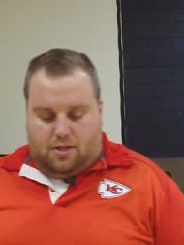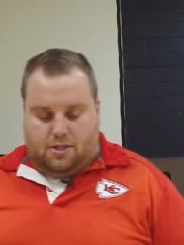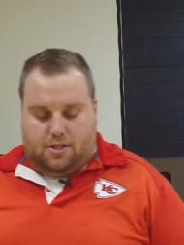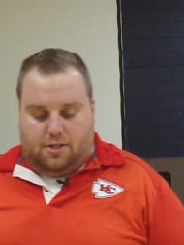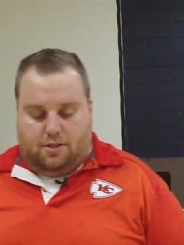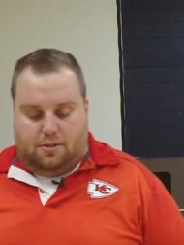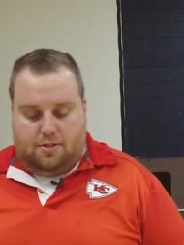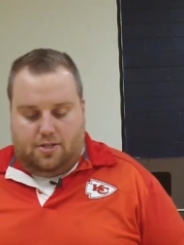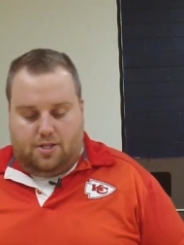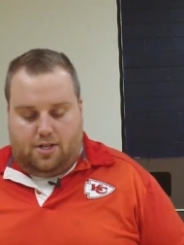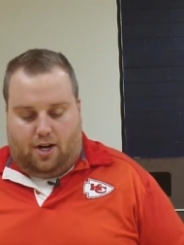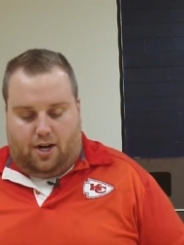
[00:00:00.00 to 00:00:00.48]

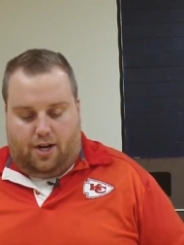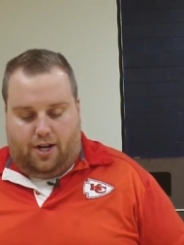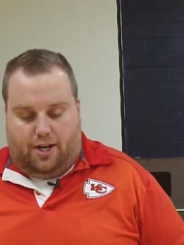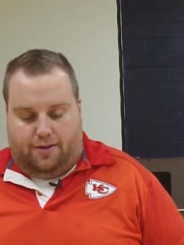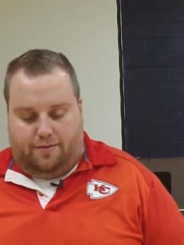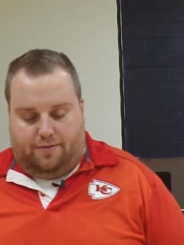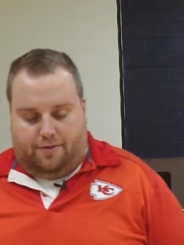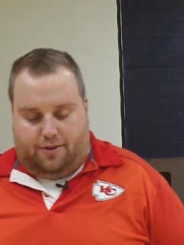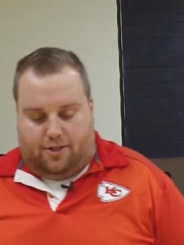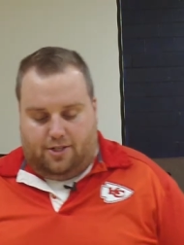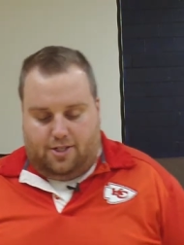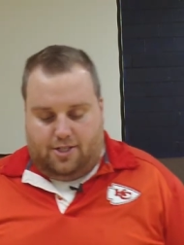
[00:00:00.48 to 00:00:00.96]
So starting
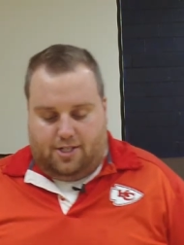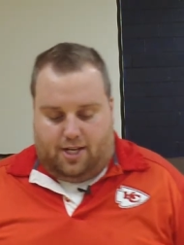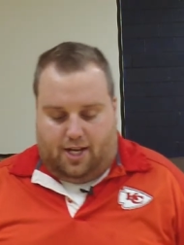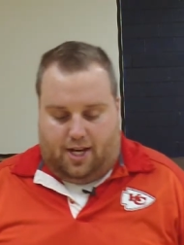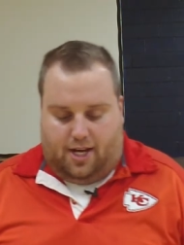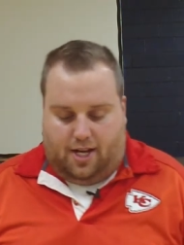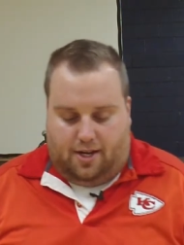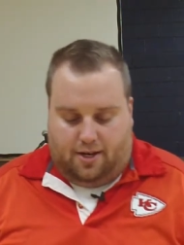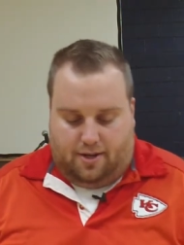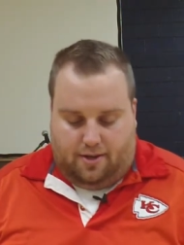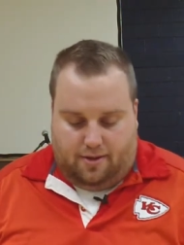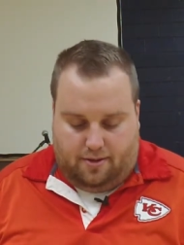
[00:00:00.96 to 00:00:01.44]
in verse
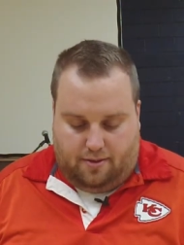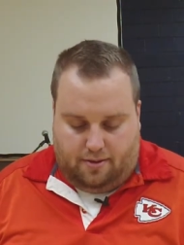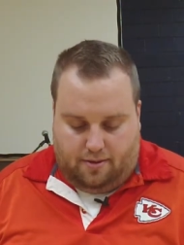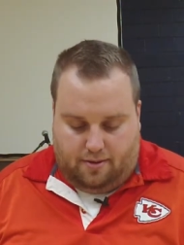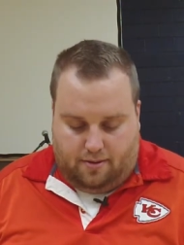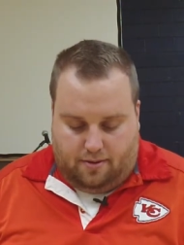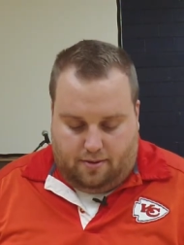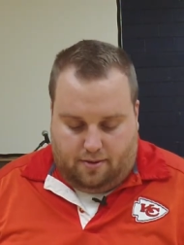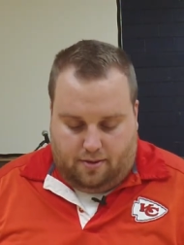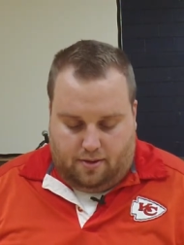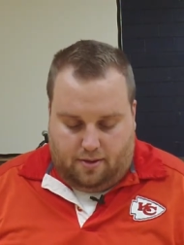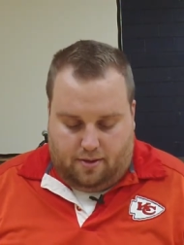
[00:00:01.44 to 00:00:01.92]
10,
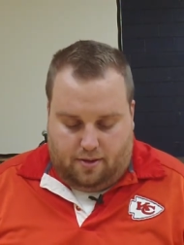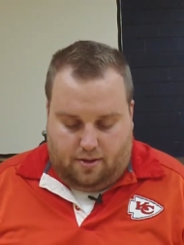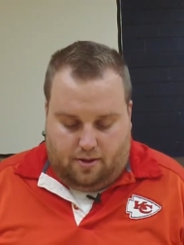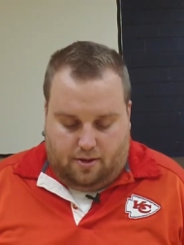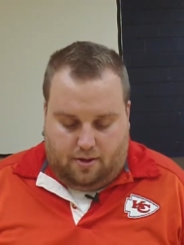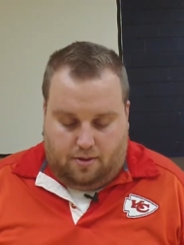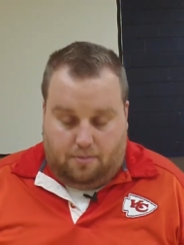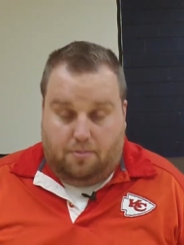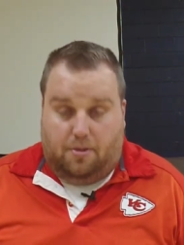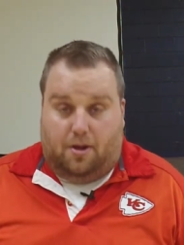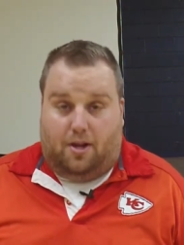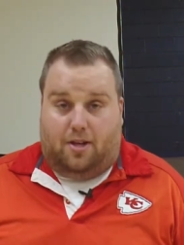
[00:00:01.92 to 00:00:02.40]

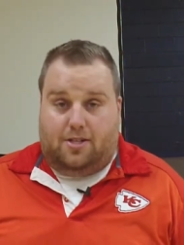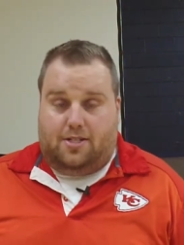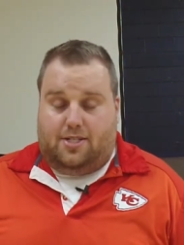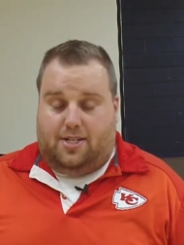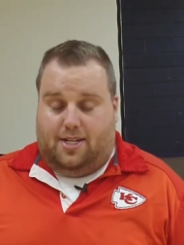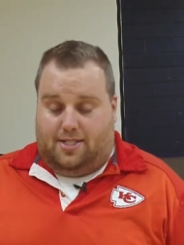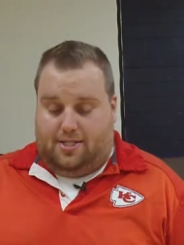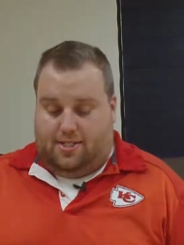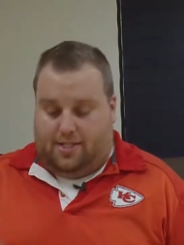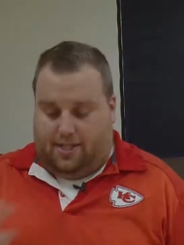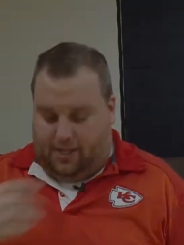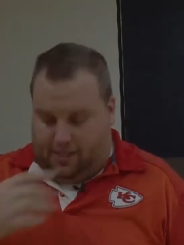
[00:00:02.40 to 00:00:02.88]
Paul says